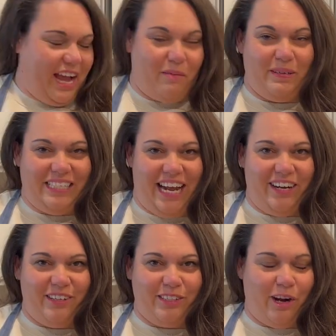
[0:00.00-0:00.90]
our
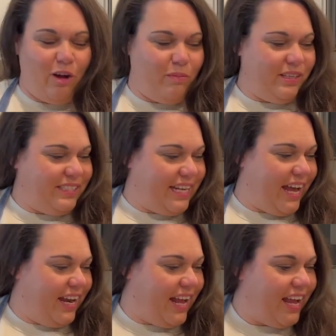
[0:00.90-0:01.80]
potatoes are almost
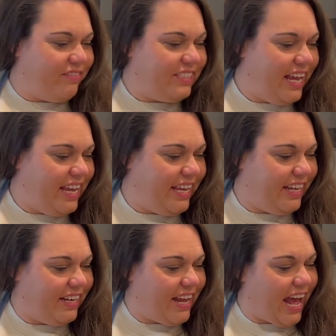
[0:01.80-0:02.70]
done. I have
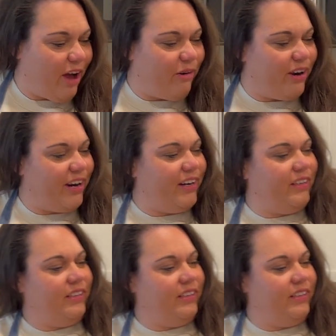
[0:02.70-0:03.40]
taken our